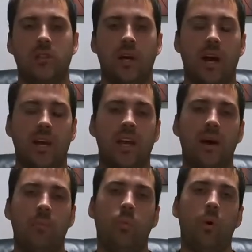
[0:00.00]
I
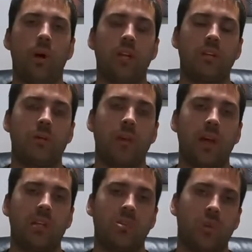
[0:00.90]
kept wanting to make
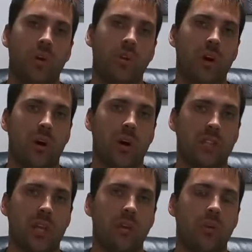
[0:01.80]
it to where the
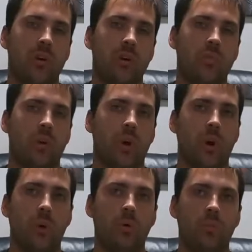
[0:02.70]
RX-8 rear end would
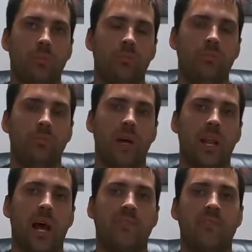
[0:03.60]
hold, but
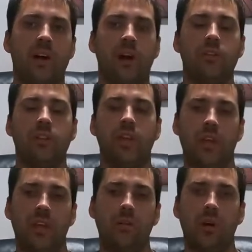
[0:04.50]
I found that the
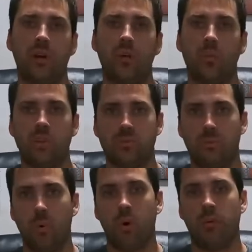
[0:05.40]
gearing was
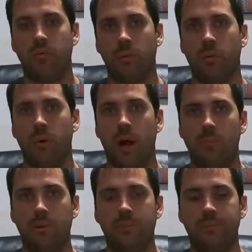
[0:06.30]
more of the
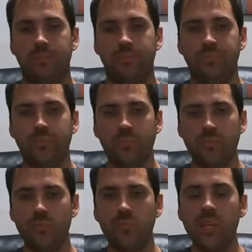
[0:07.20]
problem
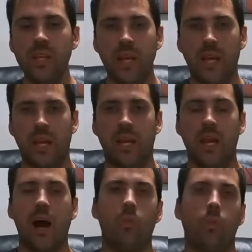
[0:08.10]
and
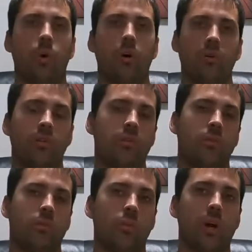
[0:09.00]
not worth
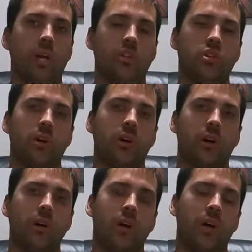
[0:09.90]
what it
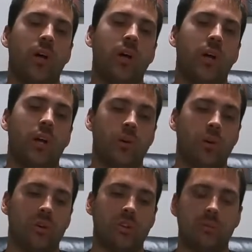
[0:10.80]
took in
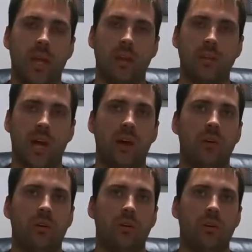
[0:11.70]
order to make that
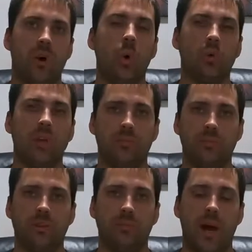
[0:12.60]
hold up
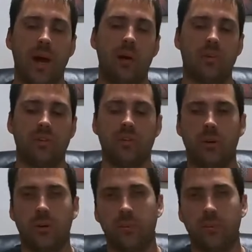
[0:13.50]
to the power. So